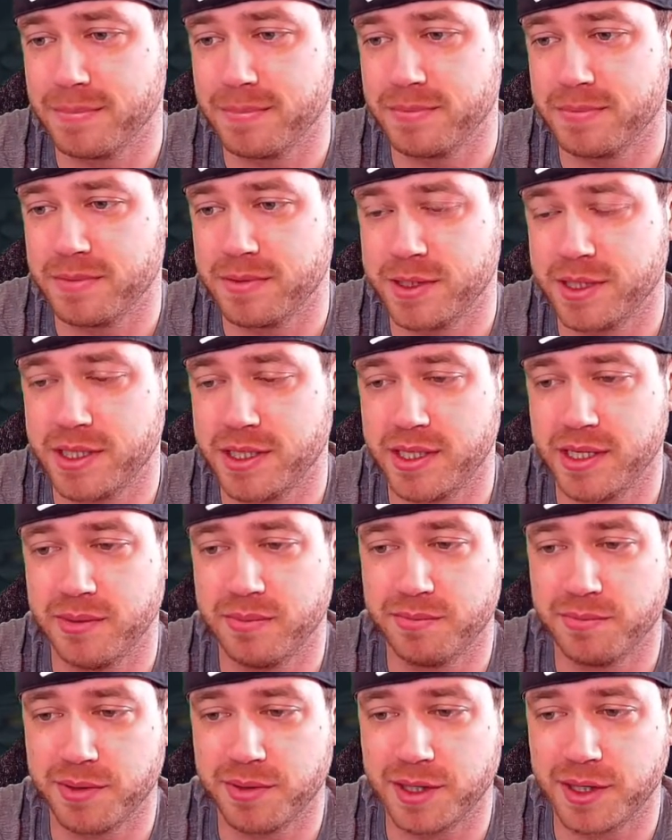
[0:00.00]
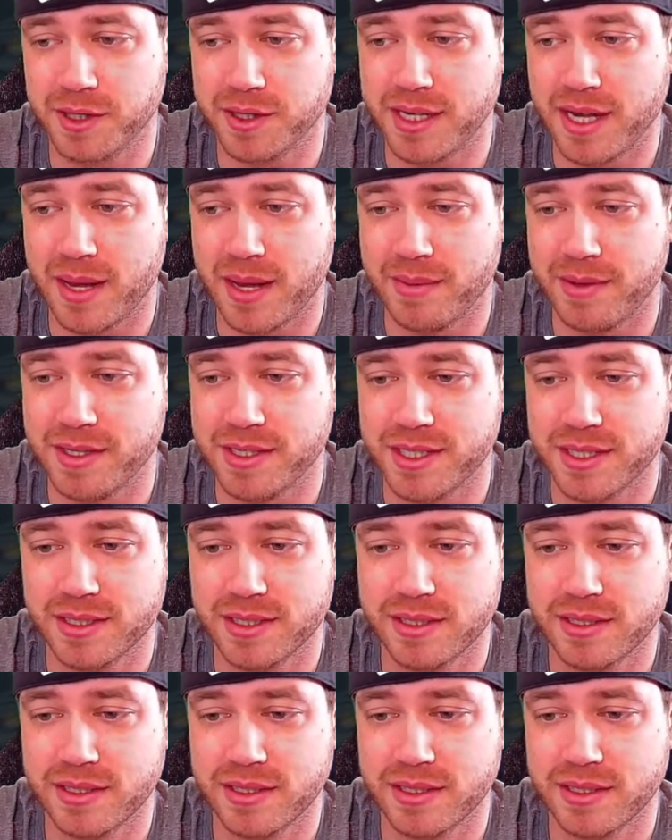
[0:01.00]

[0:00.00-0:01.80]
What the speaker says: She did pretty good damage.